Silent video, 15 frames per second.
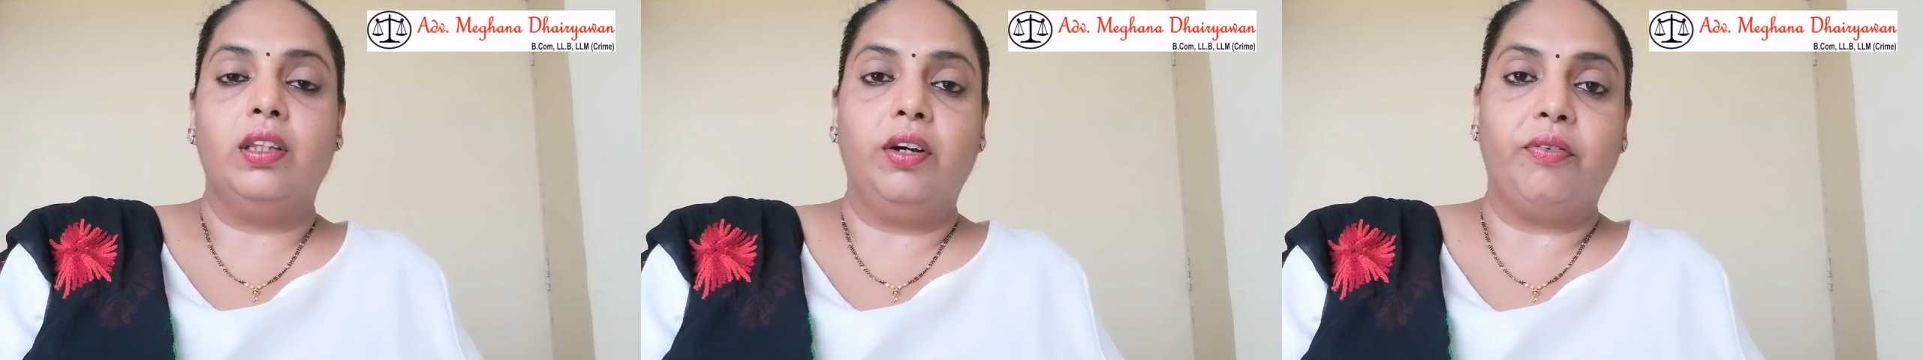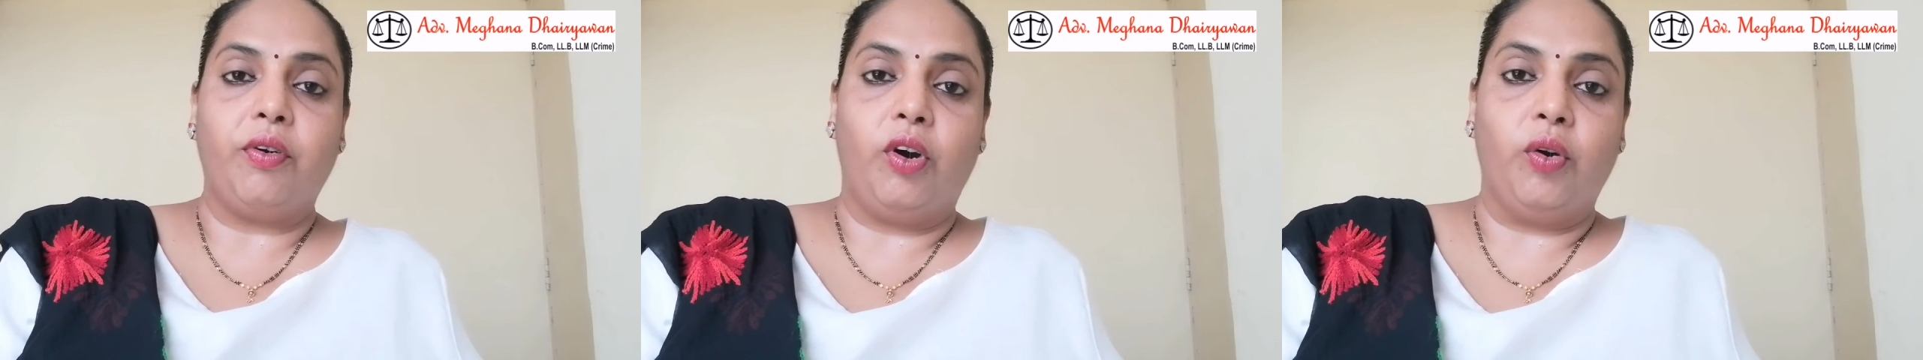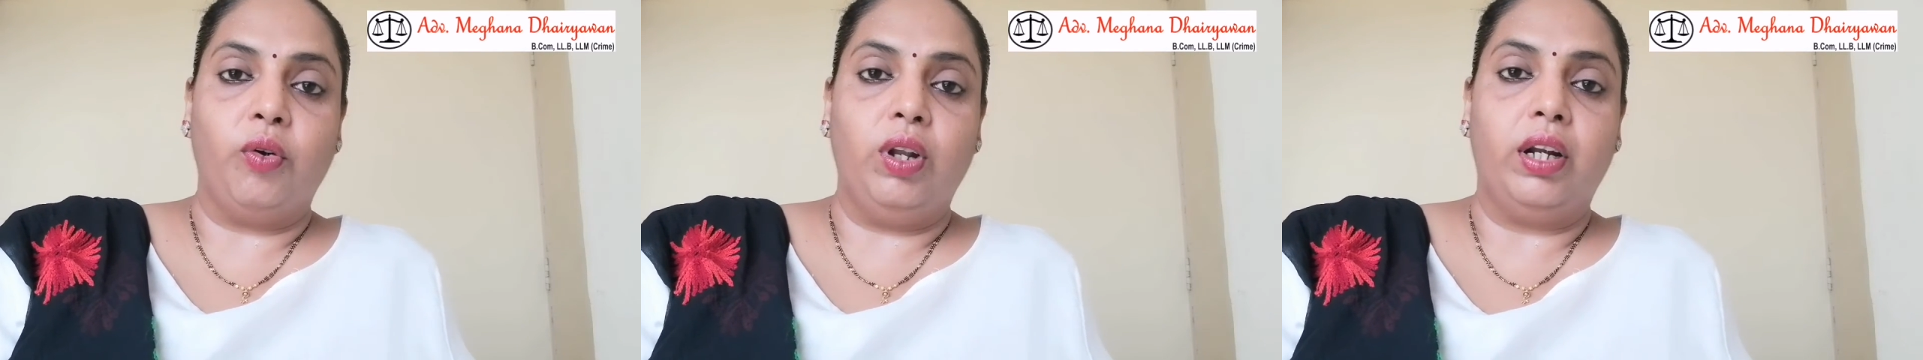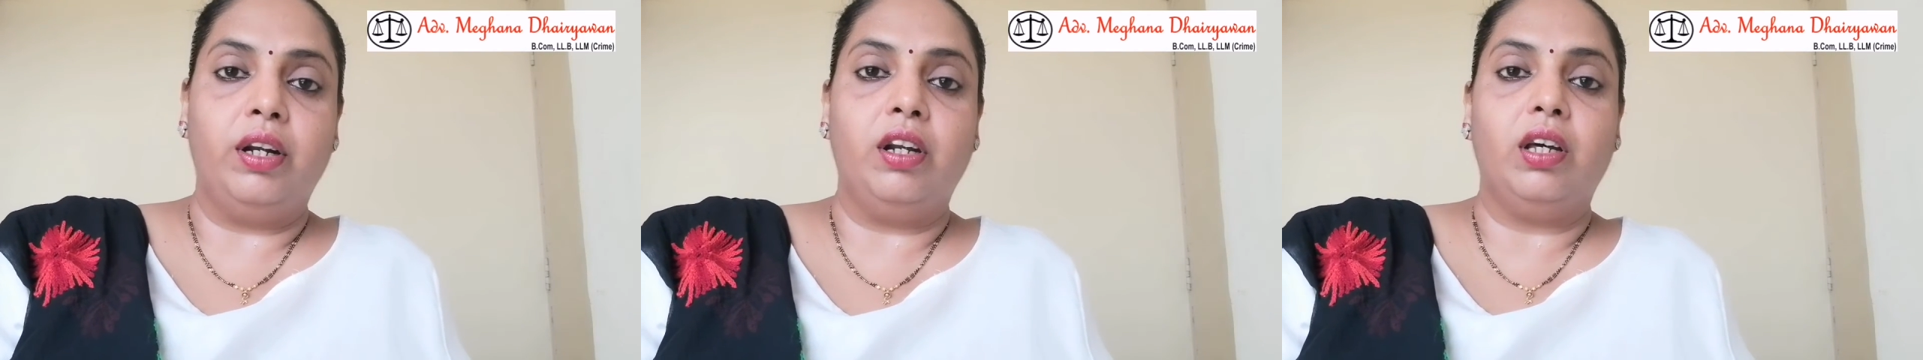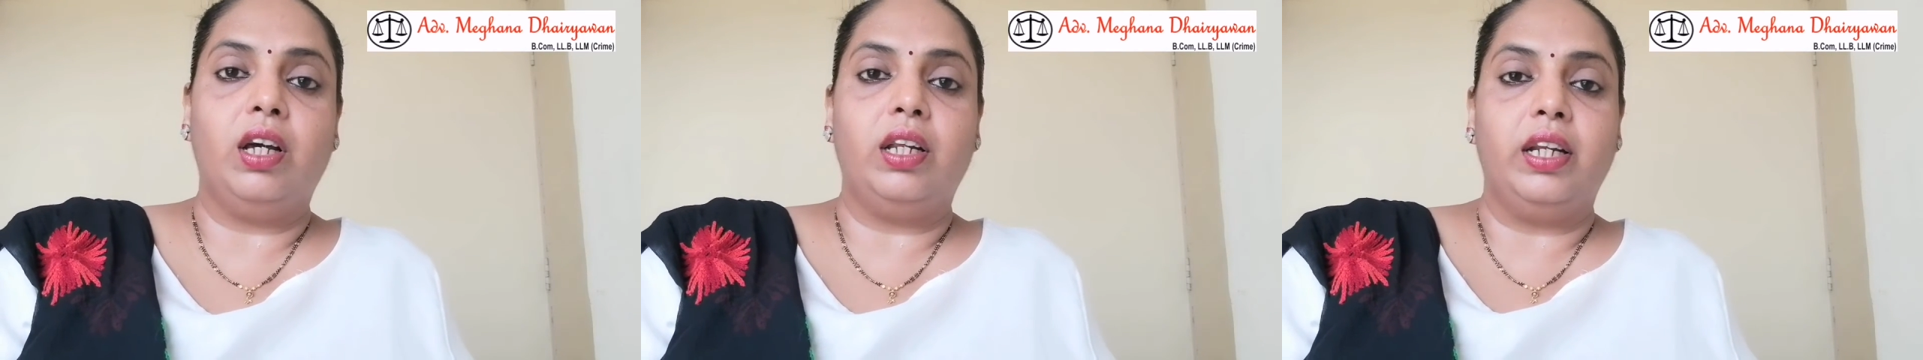the
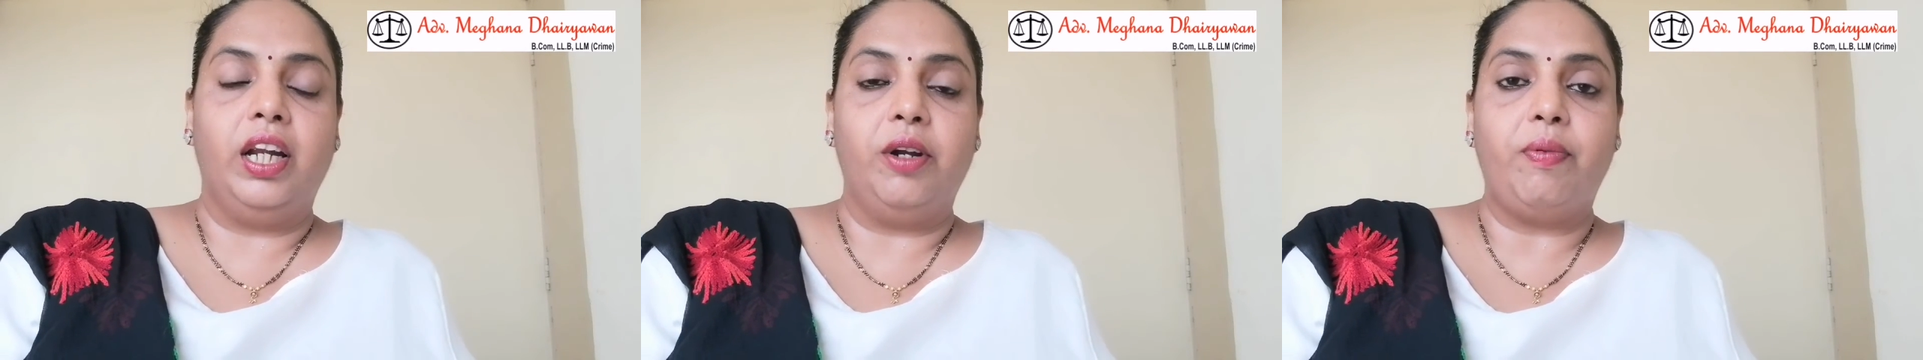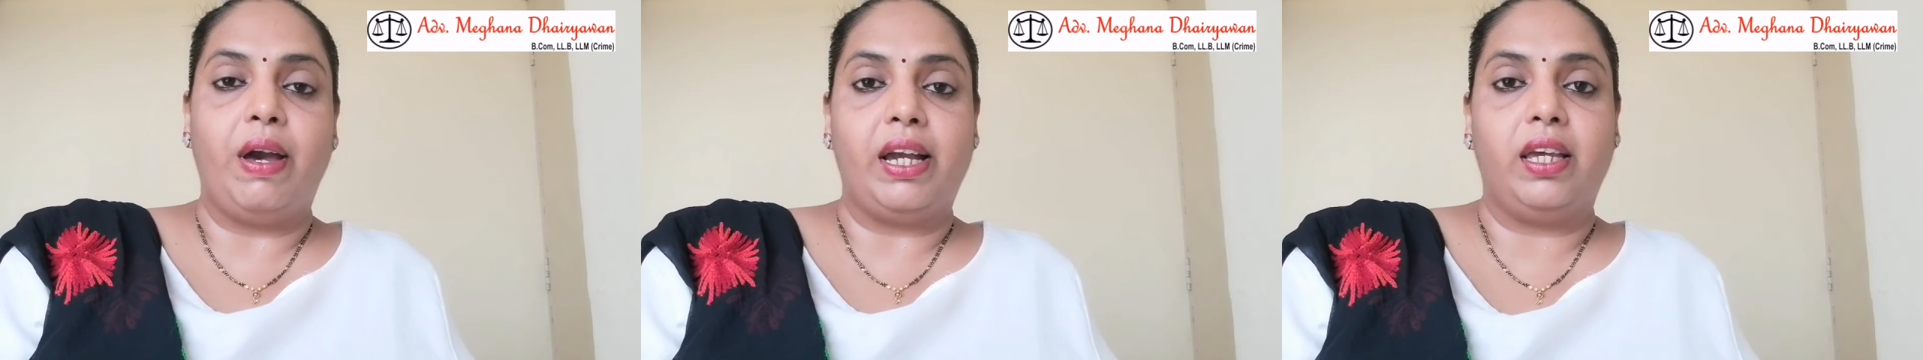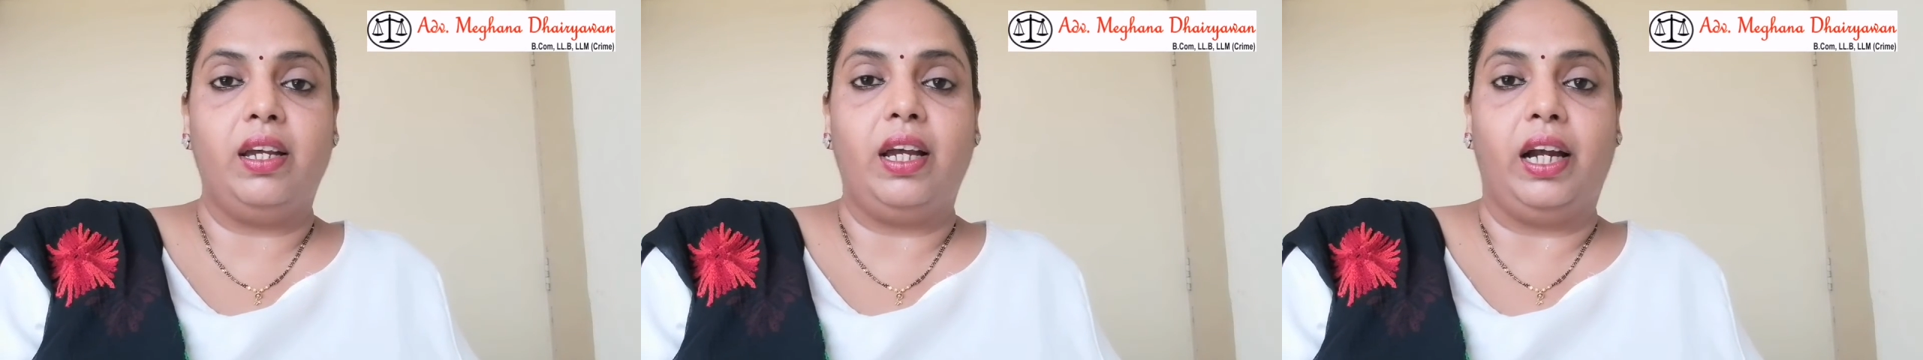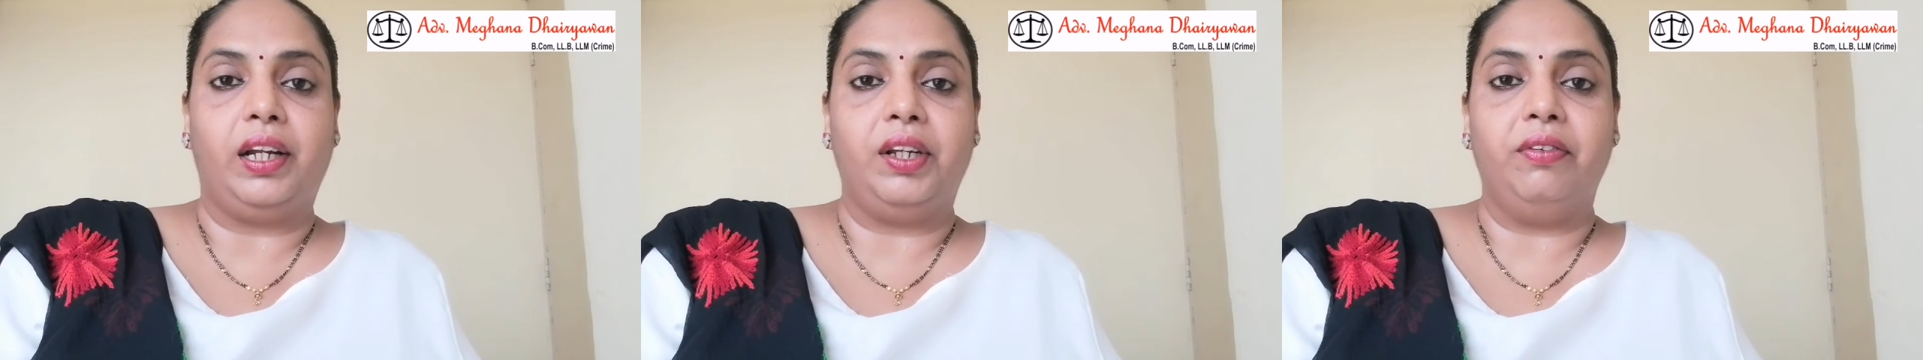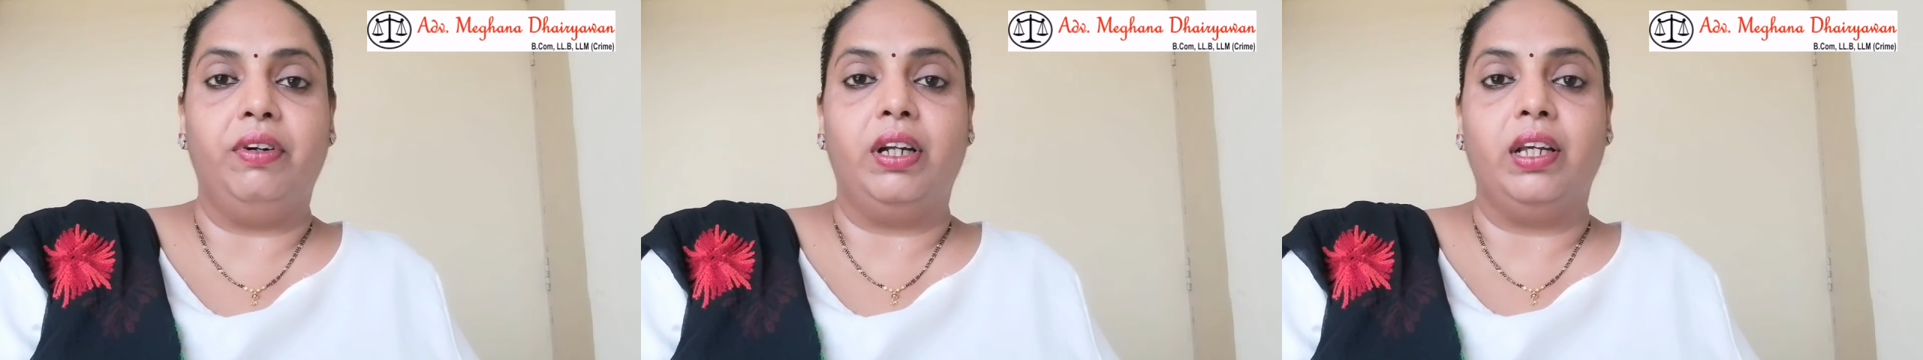fraudulent net banking
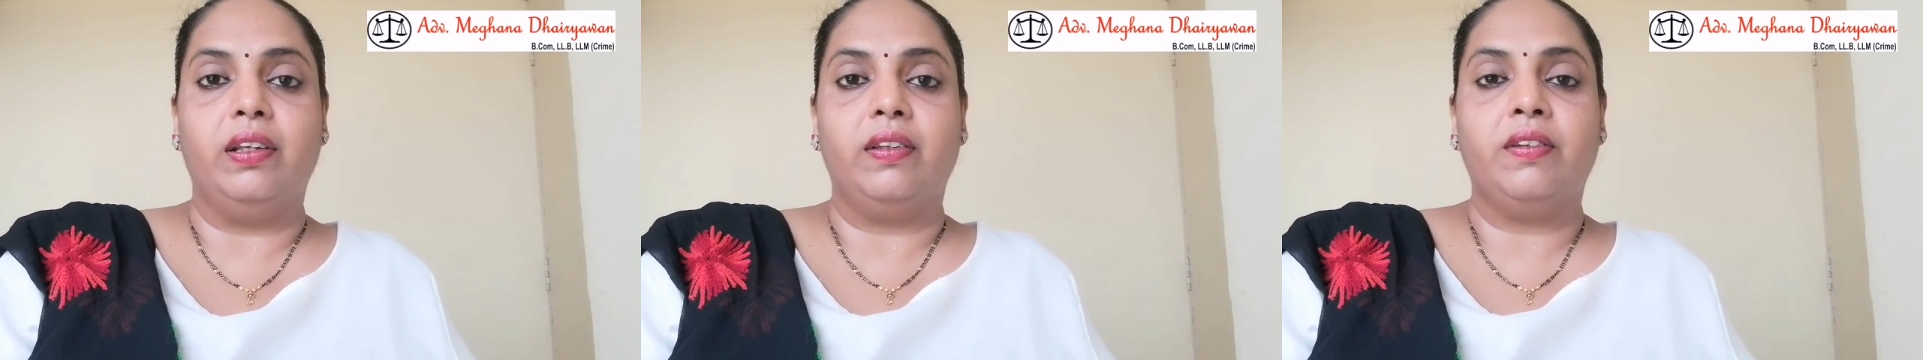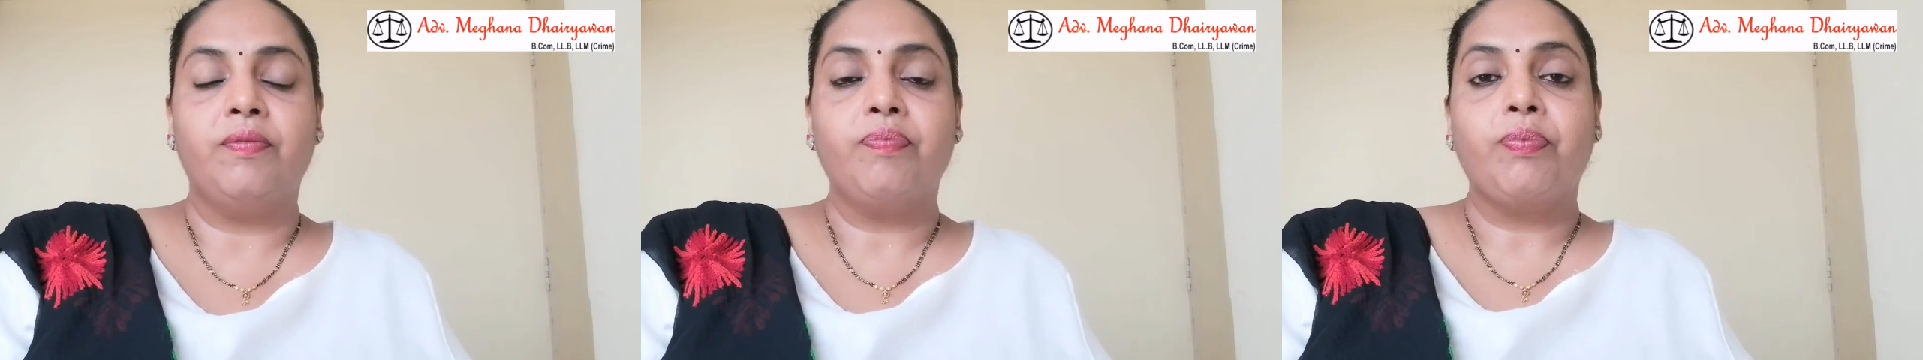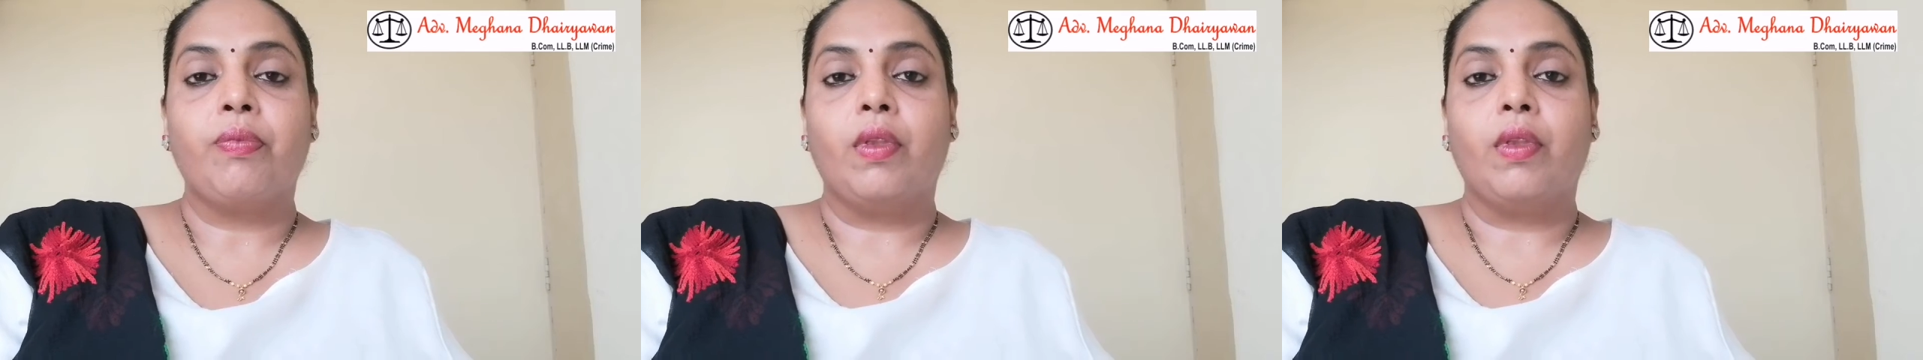activities,